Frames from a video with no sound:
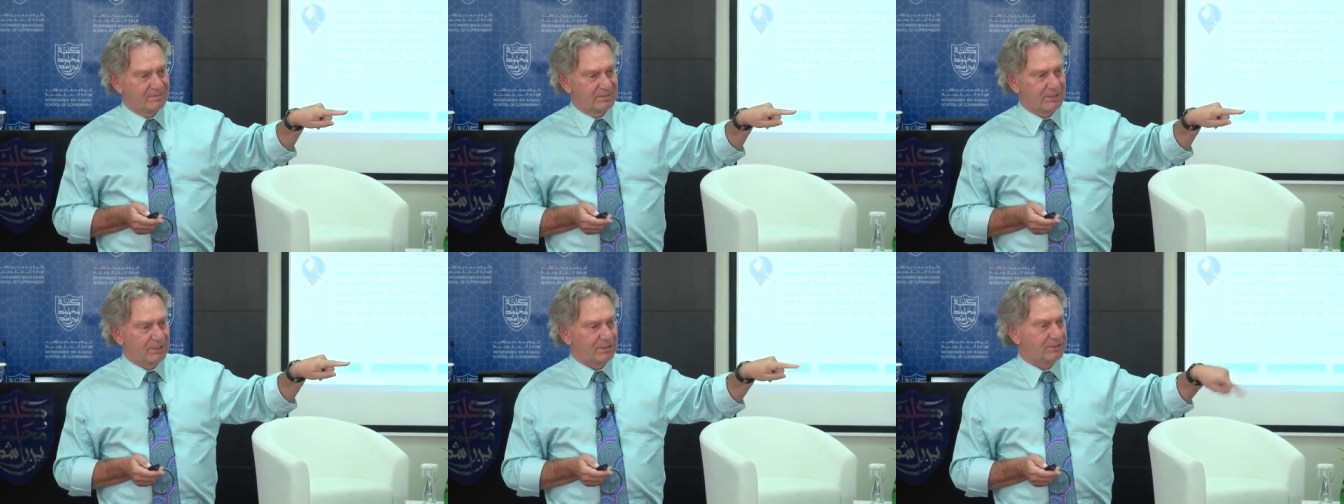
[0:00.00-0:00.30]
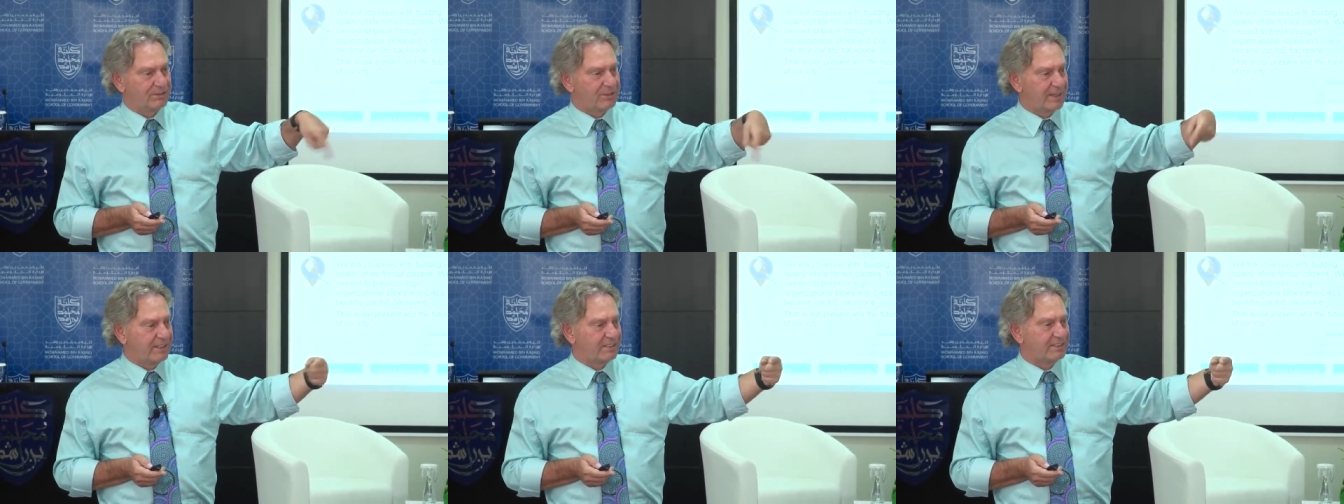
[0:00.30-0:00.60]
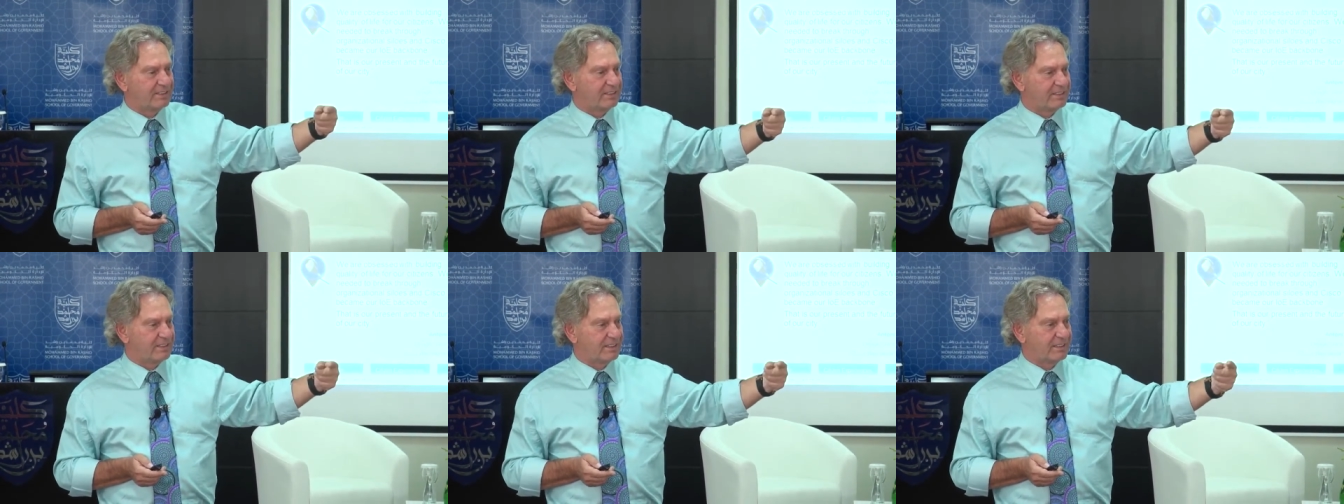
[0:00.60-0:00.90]
Don't
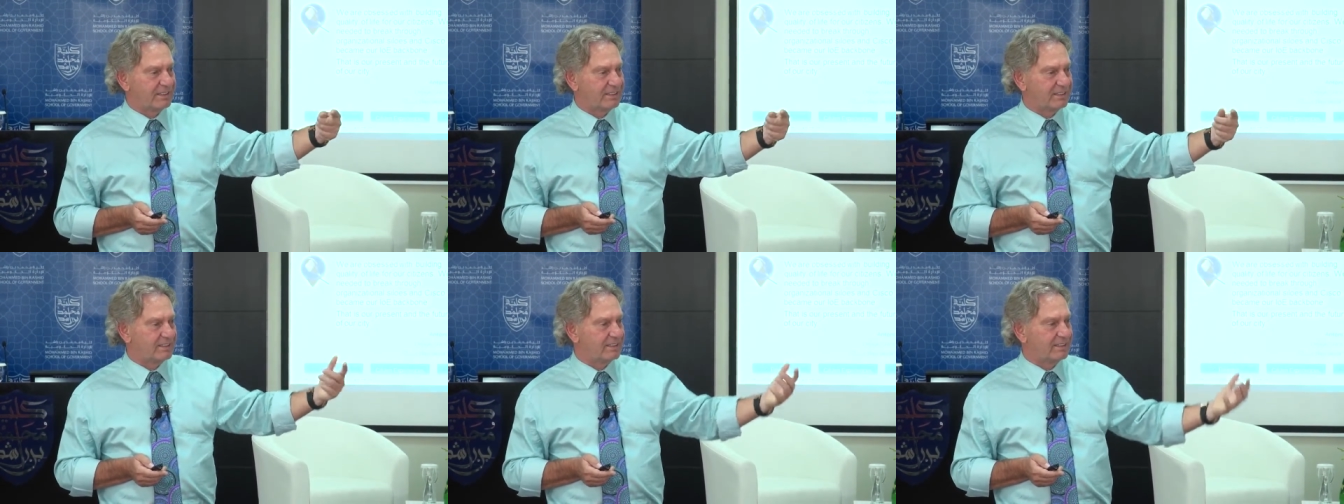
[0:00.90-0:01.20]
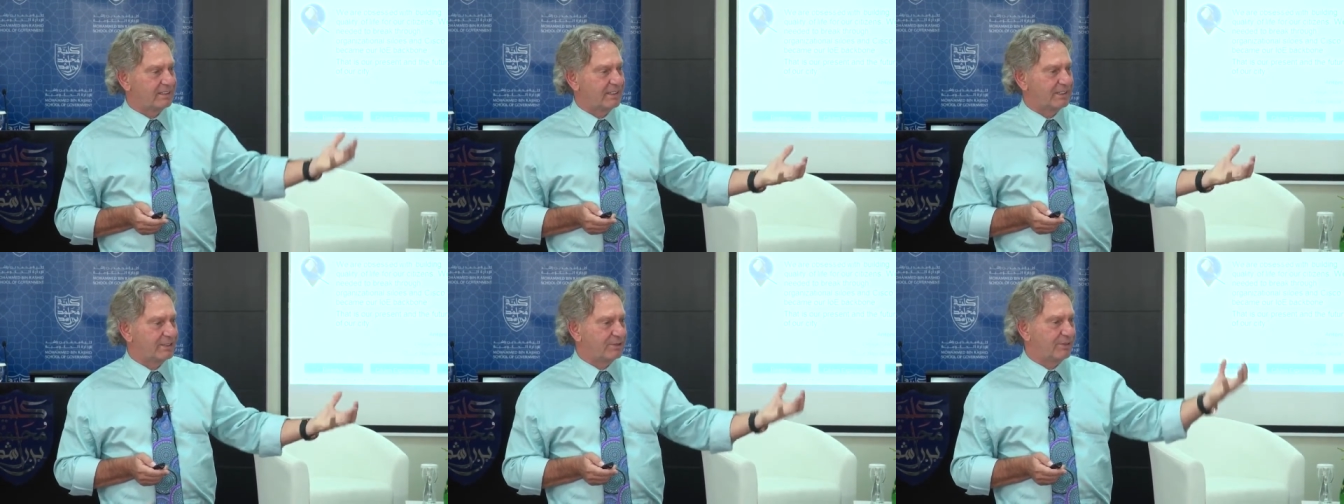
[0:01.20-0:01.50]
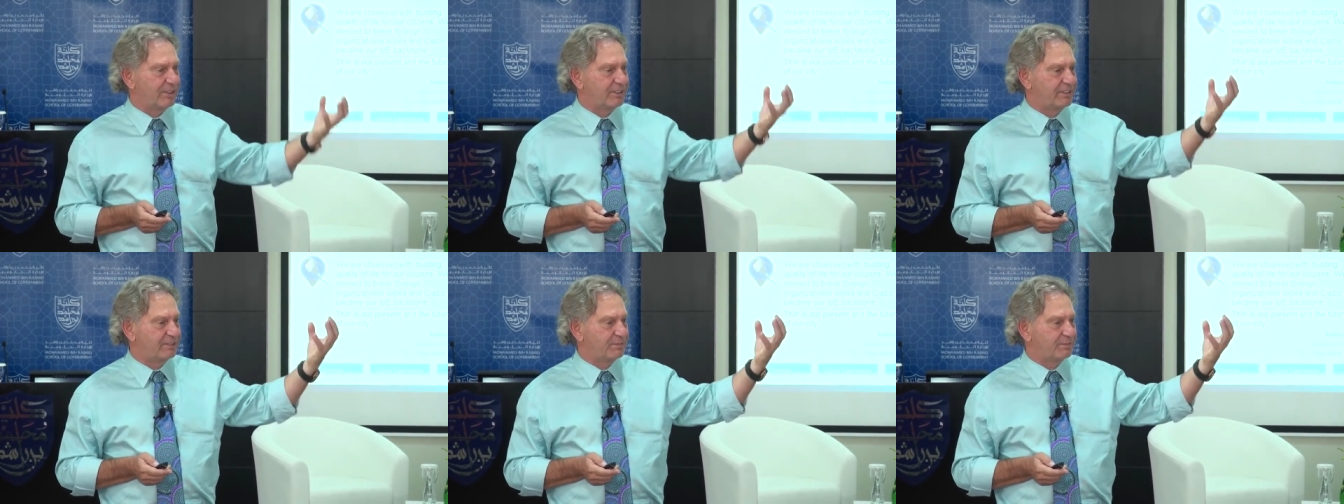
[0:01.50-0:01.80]
raise the targets,
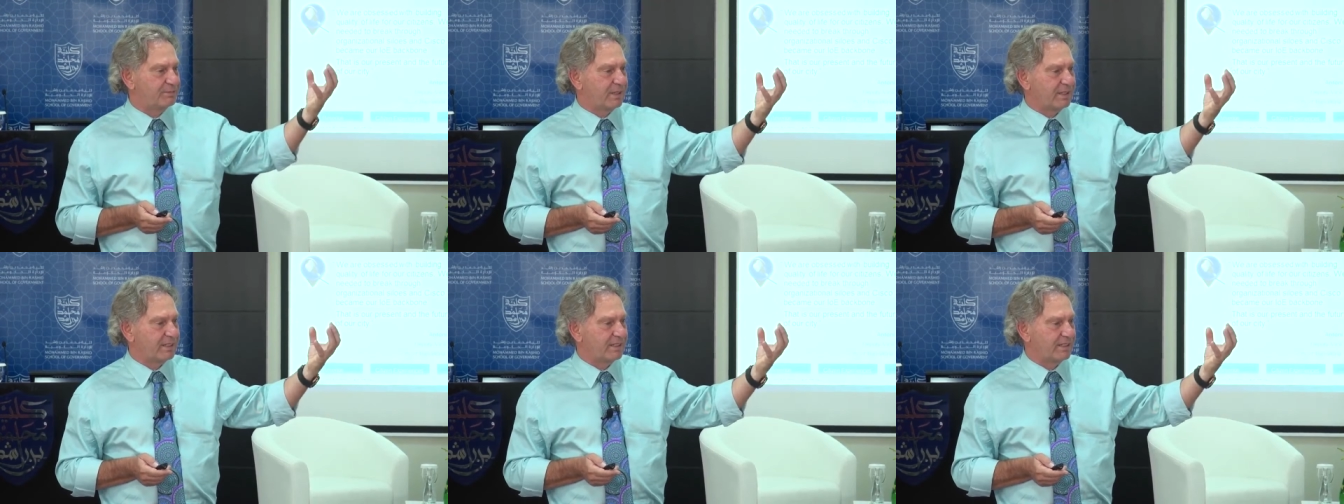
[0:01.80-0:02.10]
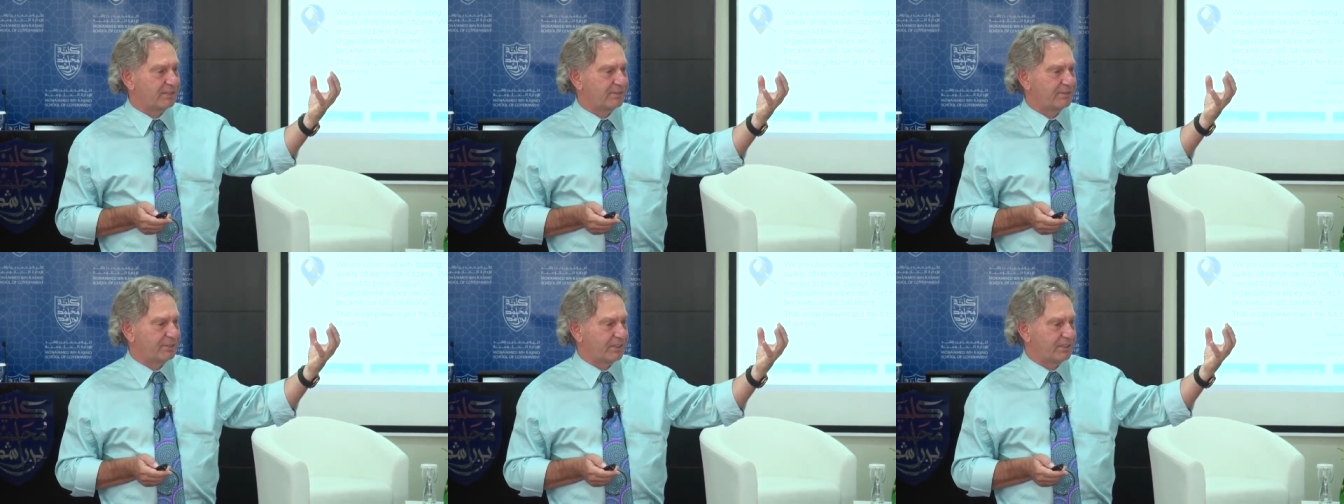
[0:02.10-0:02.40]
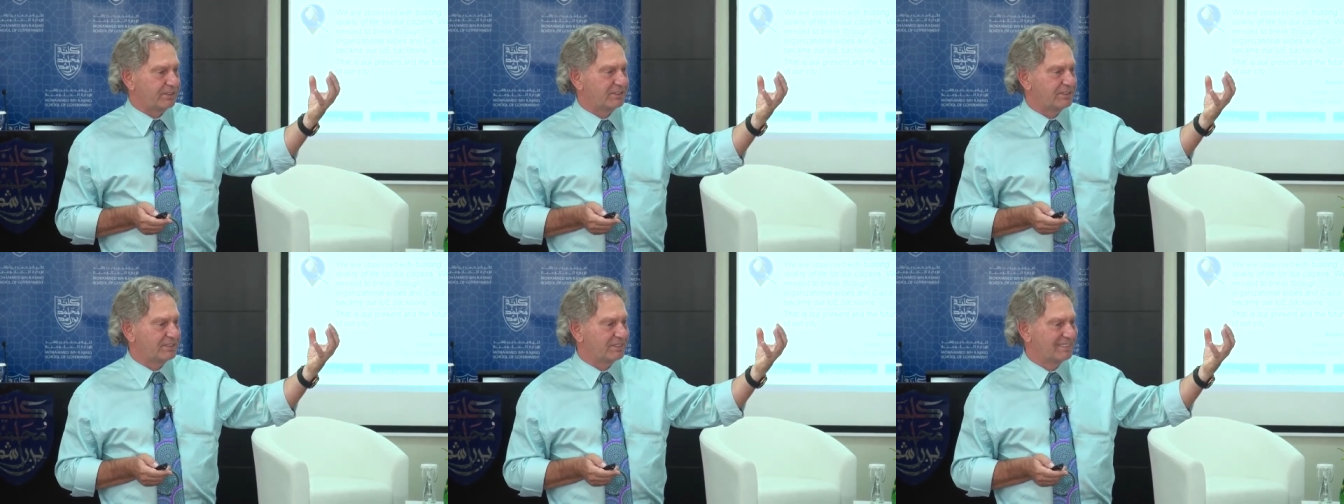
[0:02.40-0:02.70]
increase parking
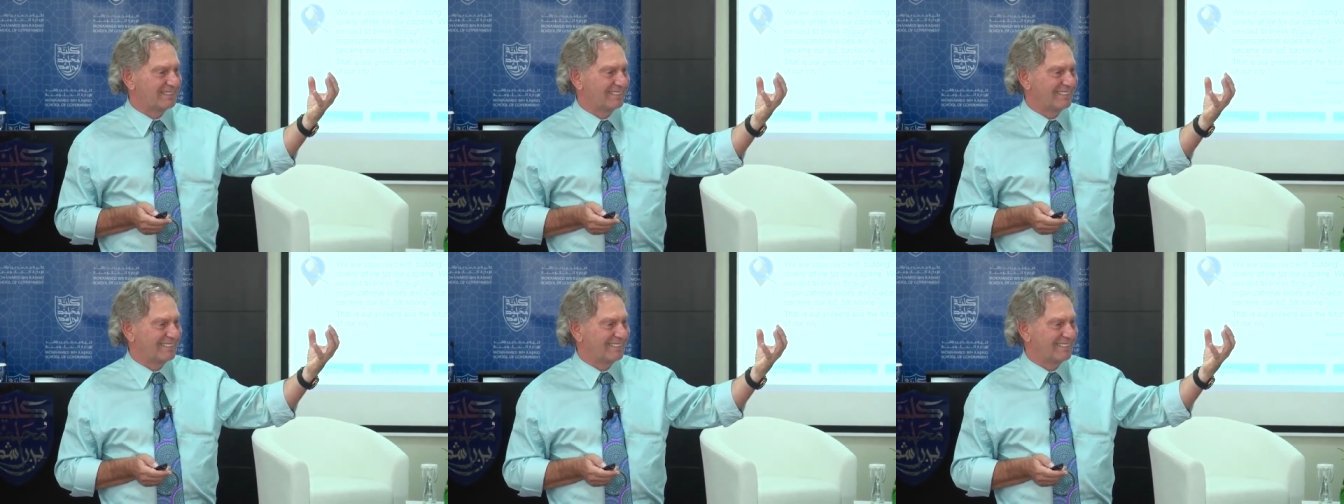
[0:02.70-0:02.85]
fees.